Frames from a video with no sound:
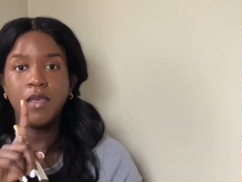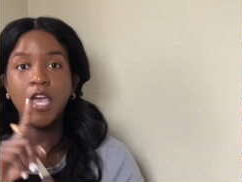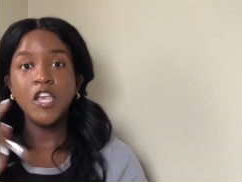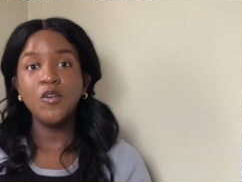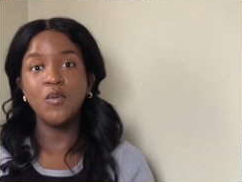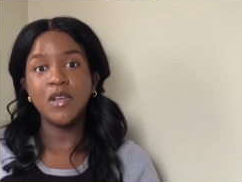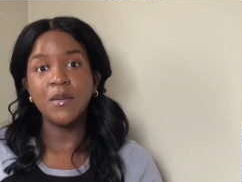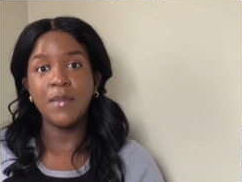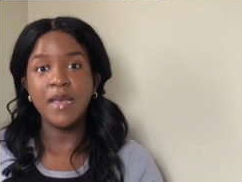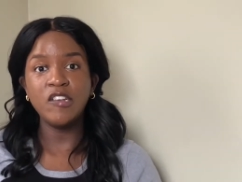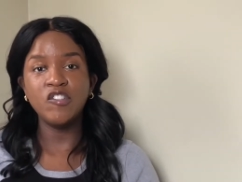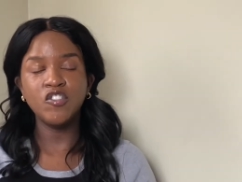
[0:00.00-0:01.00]
You want to
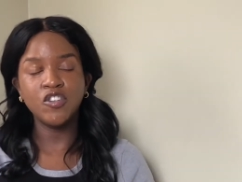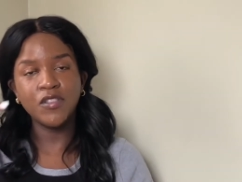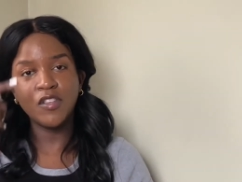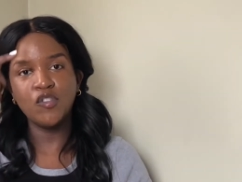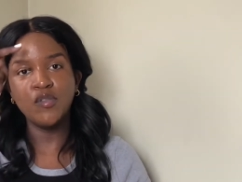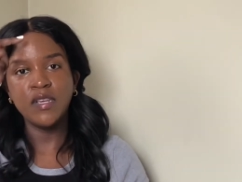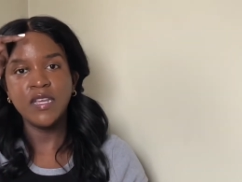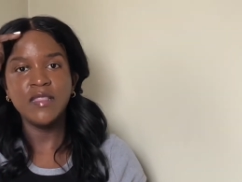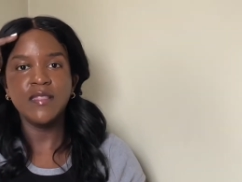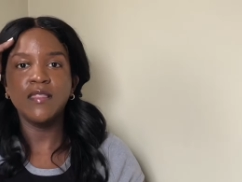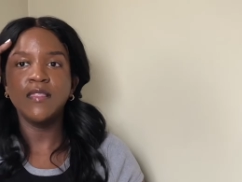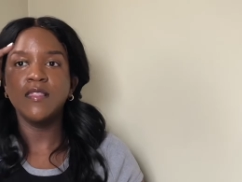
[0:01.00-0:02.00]
make sure that you get
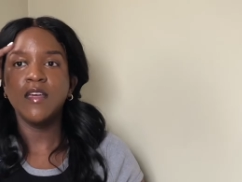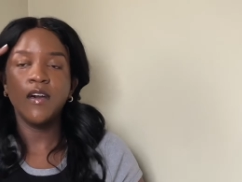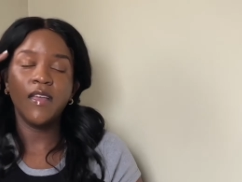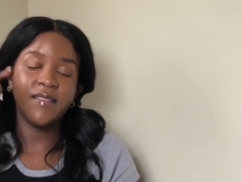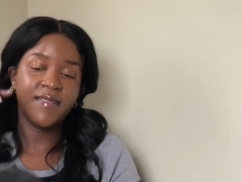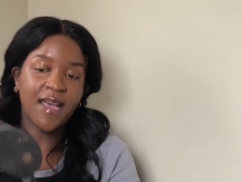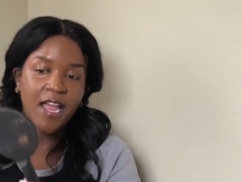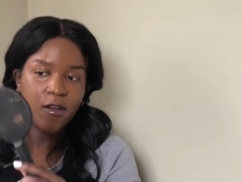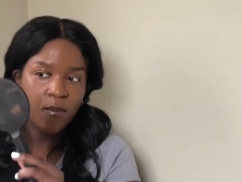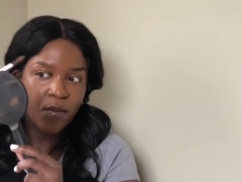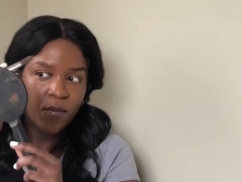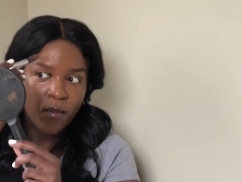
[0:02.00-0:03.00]
the entire
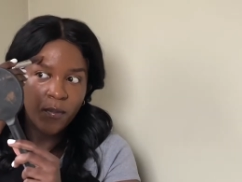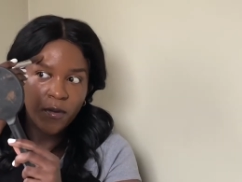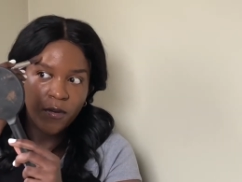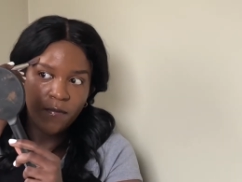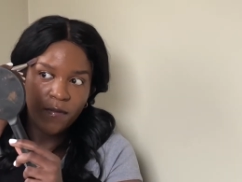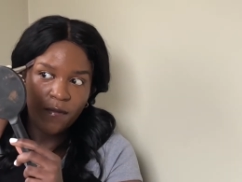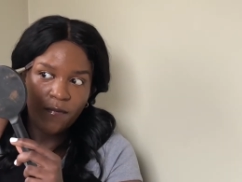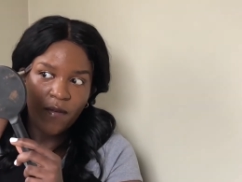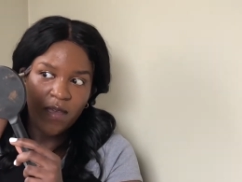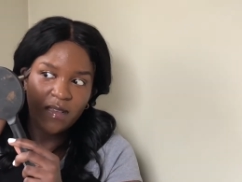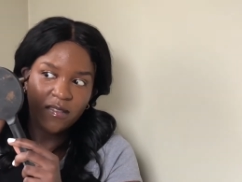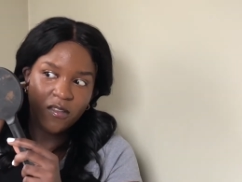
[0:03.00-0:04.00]
perimeter of your
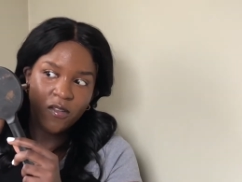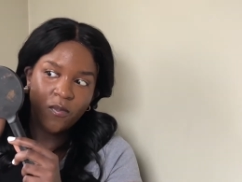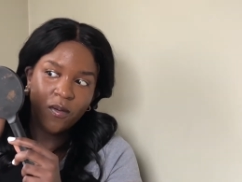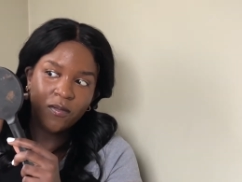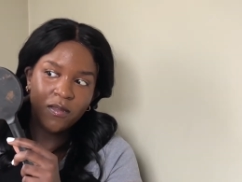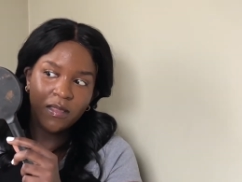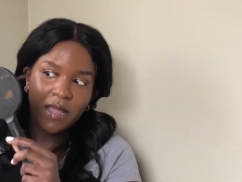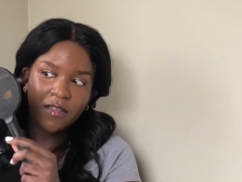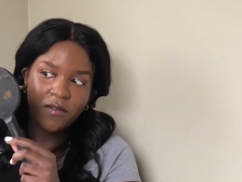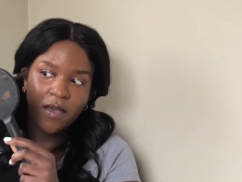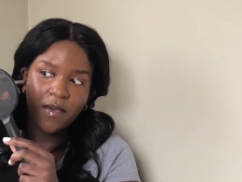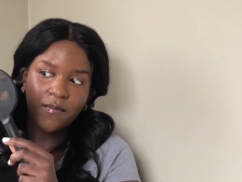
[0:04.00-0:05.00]
face so you won't look like
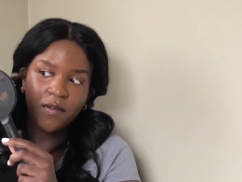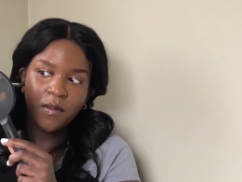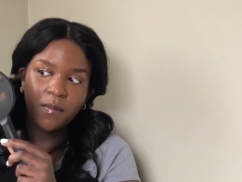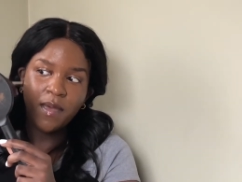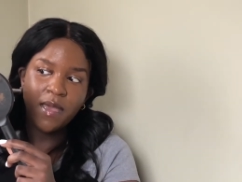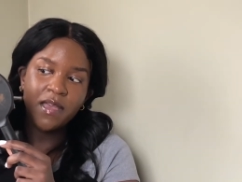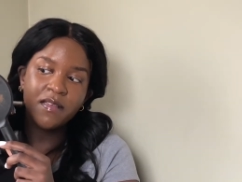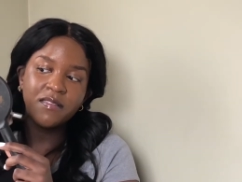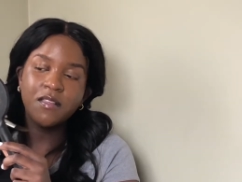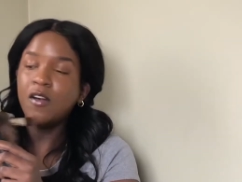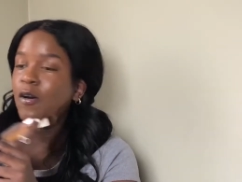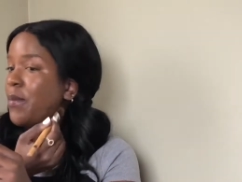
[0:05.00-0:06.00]
you have on a mask.
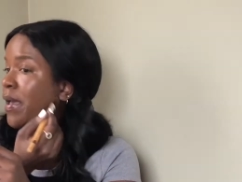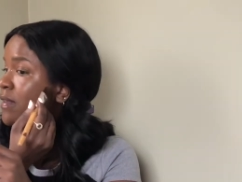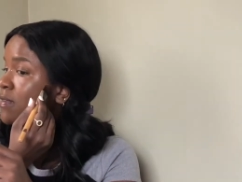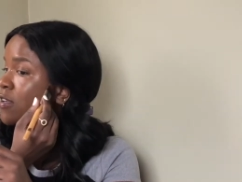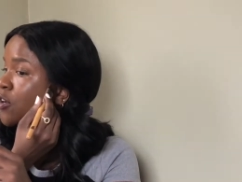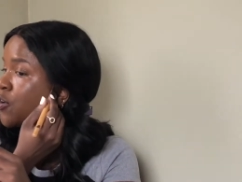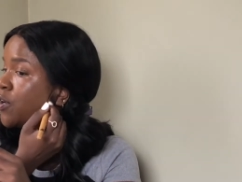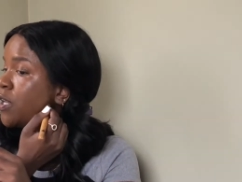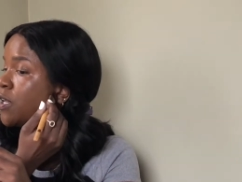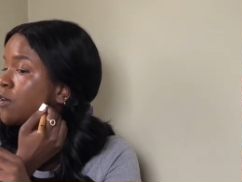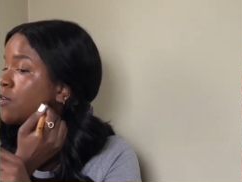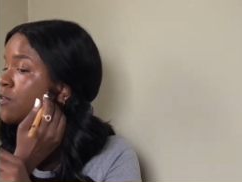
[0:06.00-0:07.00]
So go back to your
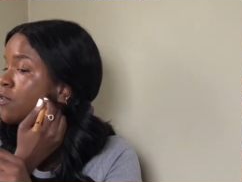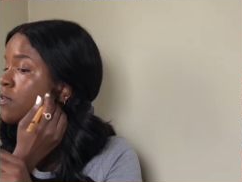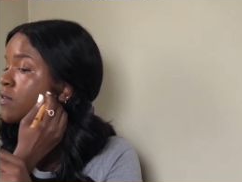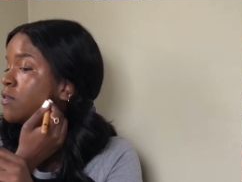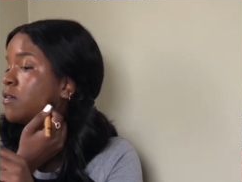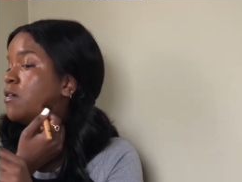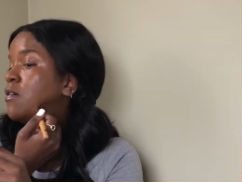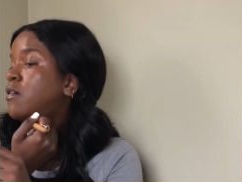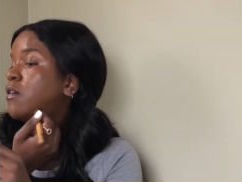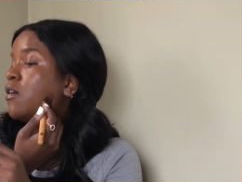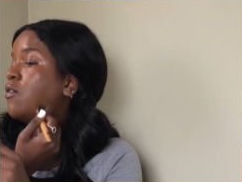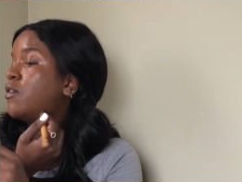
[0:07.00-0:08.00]
ears,
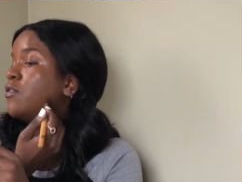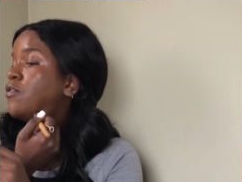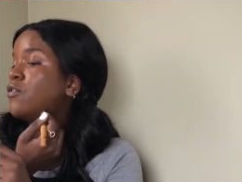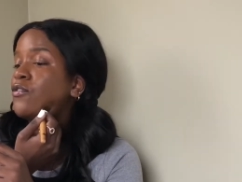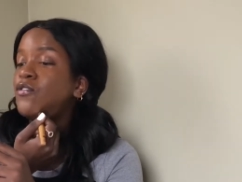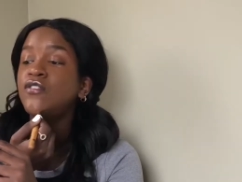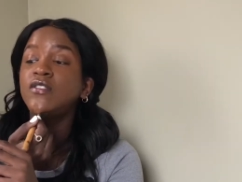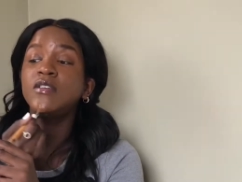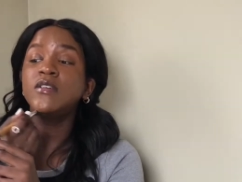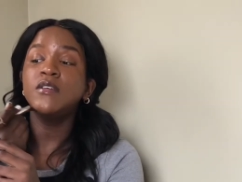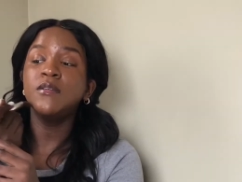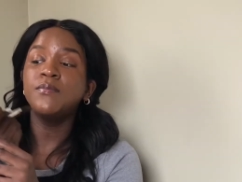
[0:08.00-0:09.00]
go under your
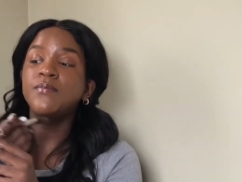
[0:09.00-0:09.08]
chin.